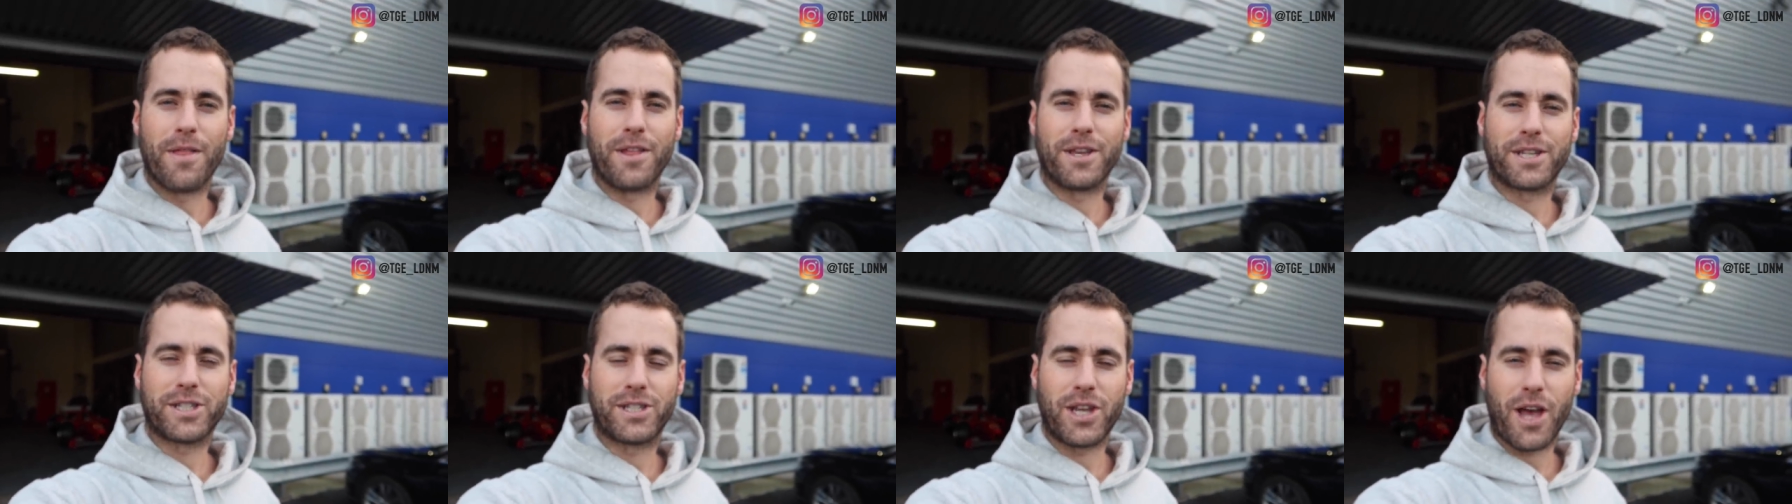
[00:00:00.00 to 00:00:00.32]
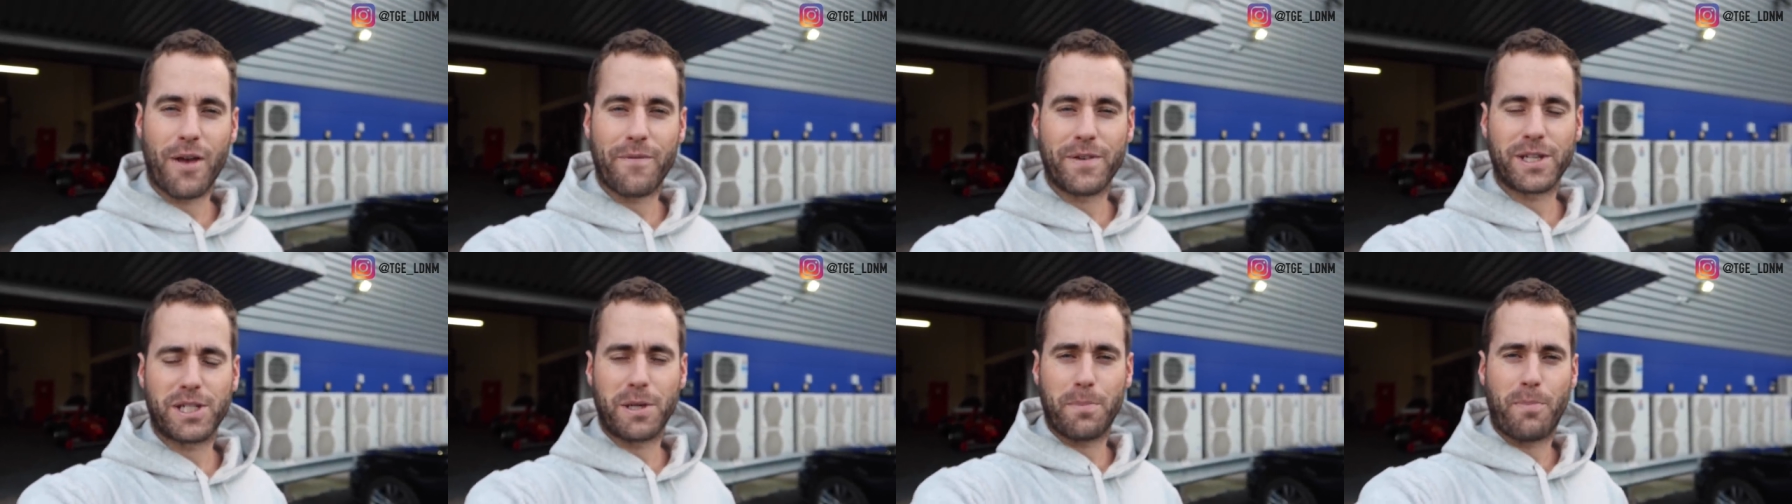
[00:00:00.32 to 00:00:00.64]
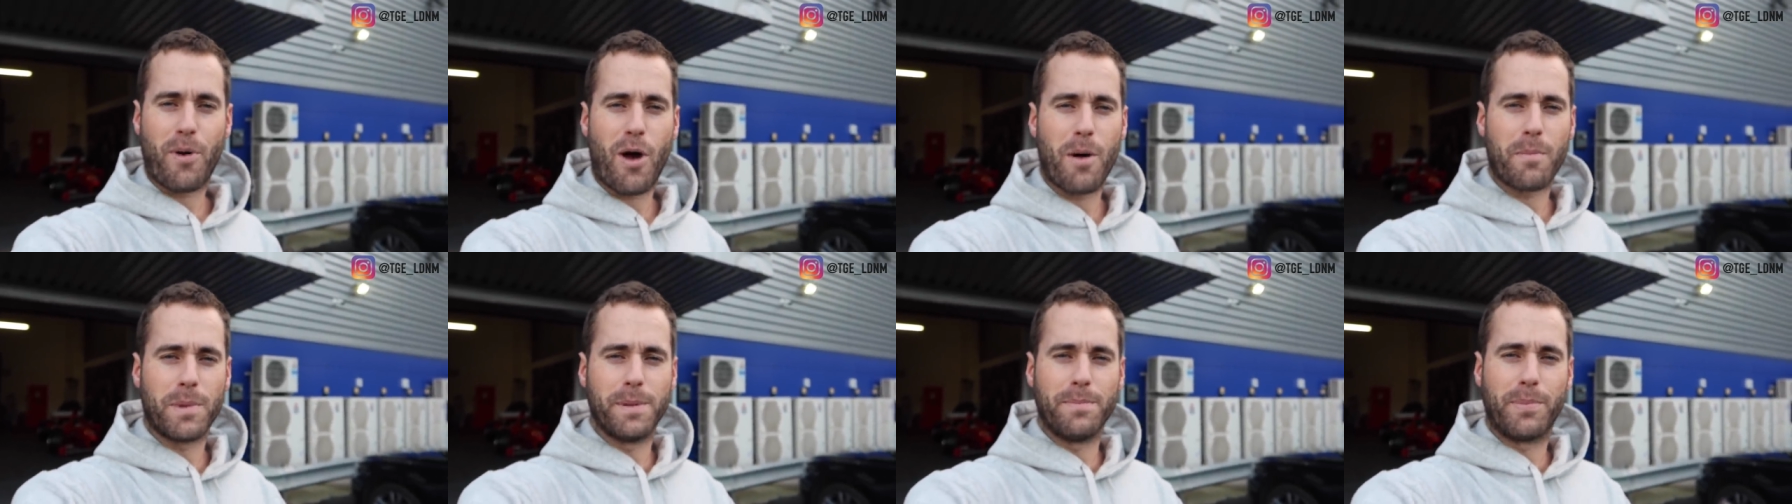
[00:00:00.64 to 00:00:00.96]
the service
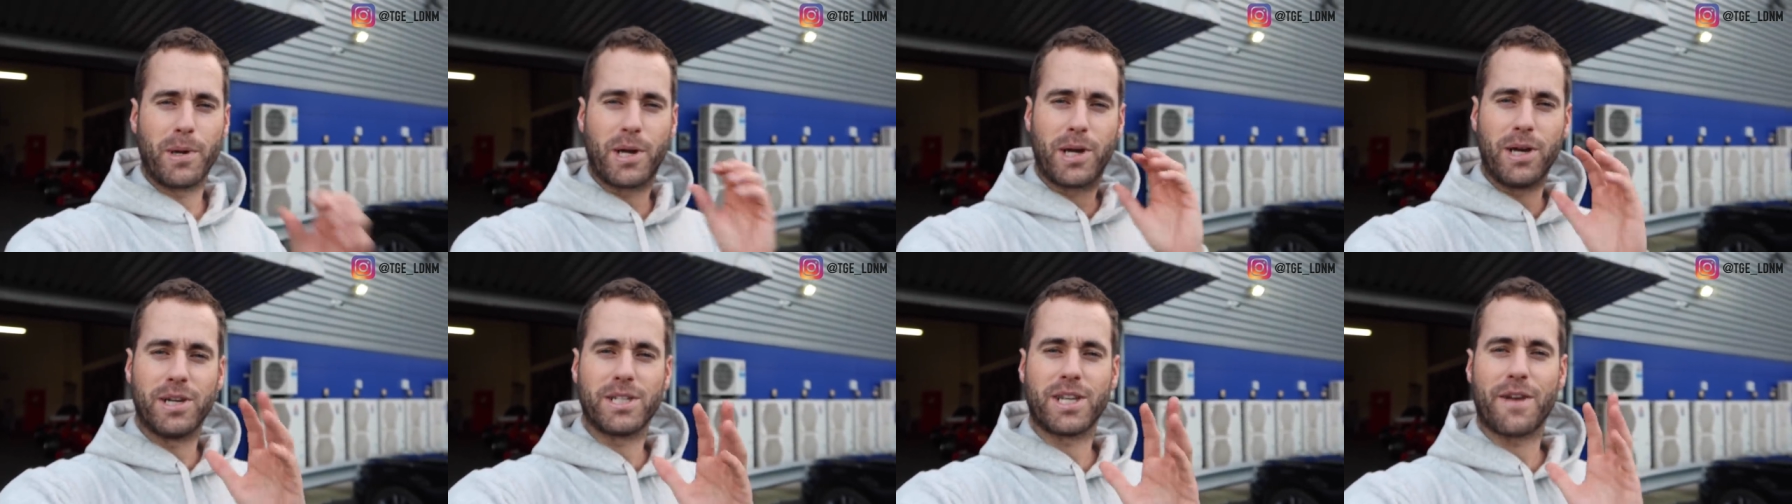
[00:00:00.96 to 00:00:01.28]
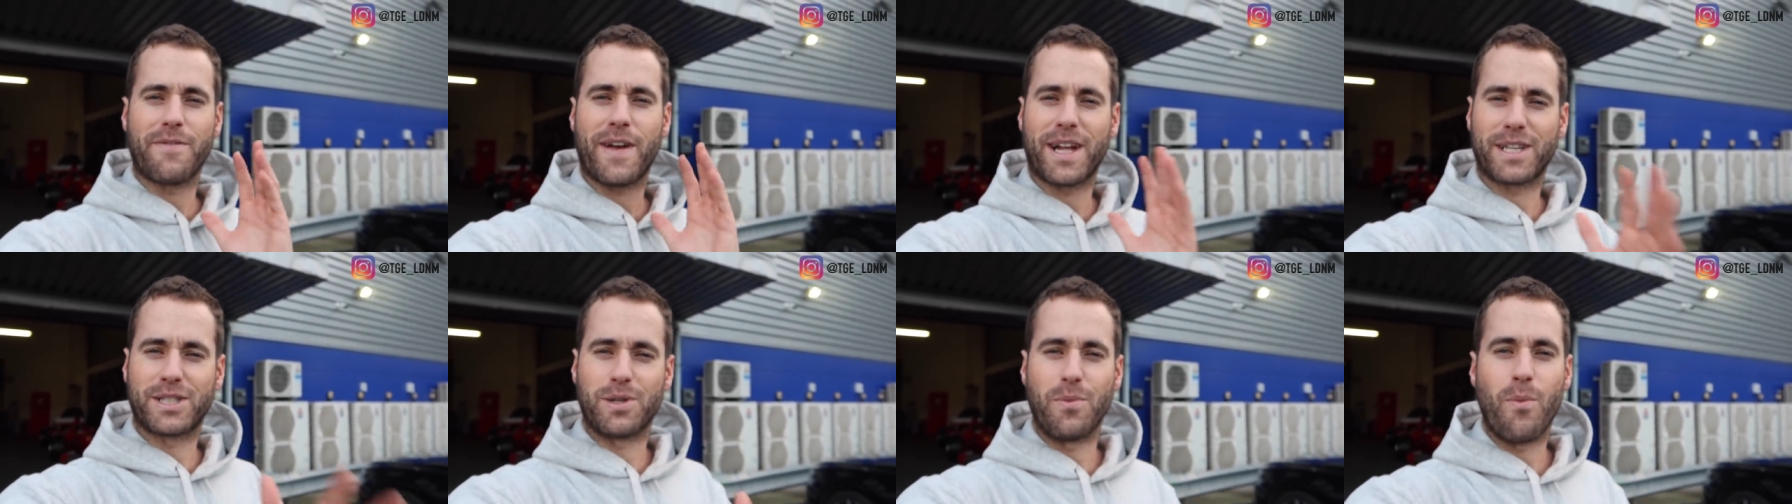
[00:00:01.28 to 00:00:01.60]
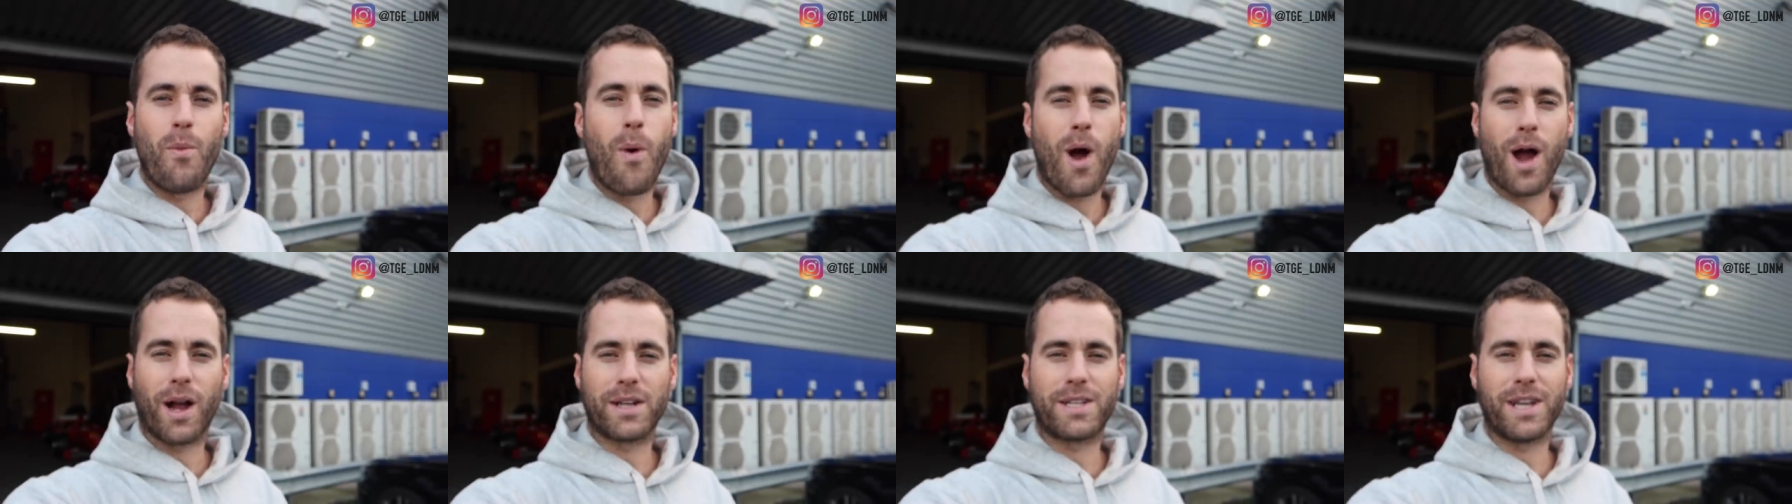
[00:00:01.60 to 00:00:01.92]
department because I've had some
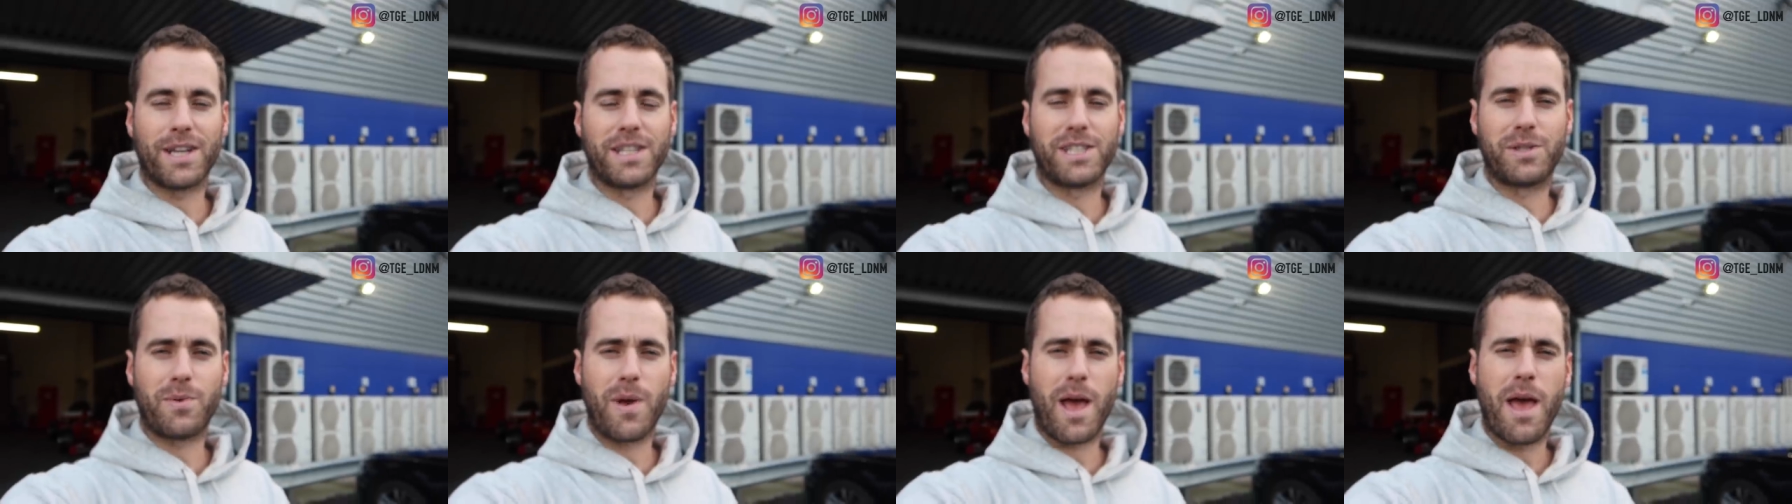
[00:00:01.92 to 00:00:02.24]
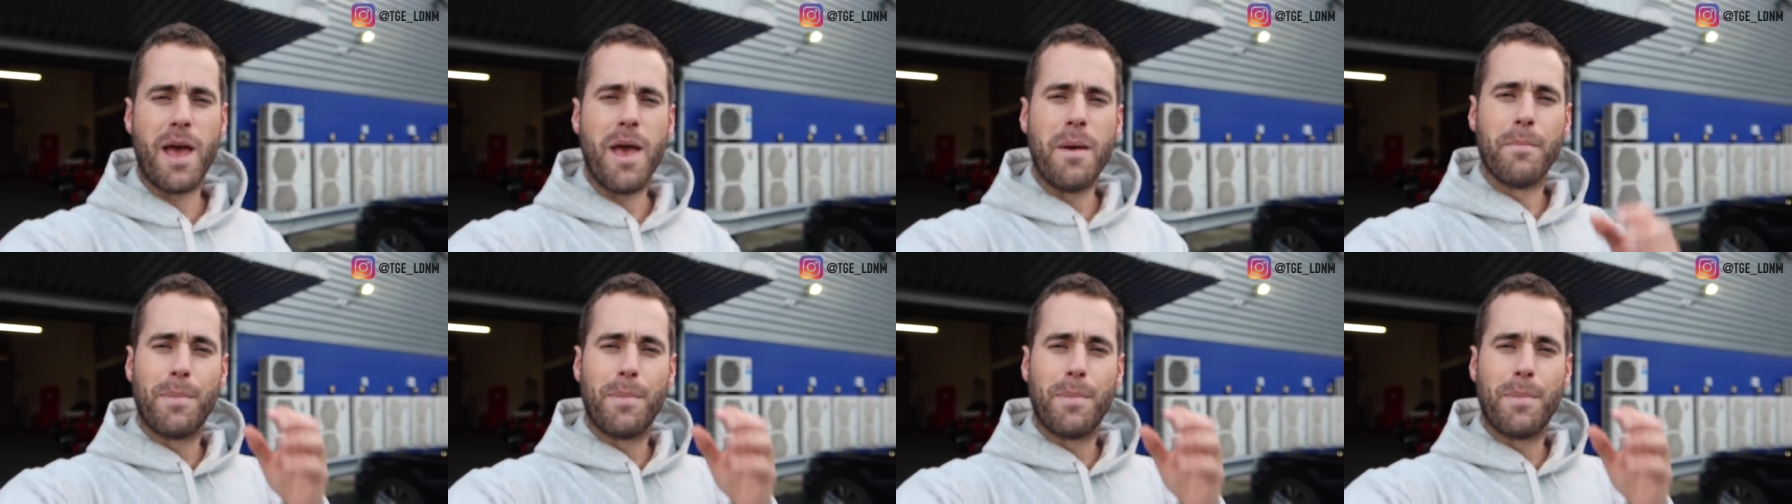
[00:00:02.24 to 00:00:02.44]
work done to it.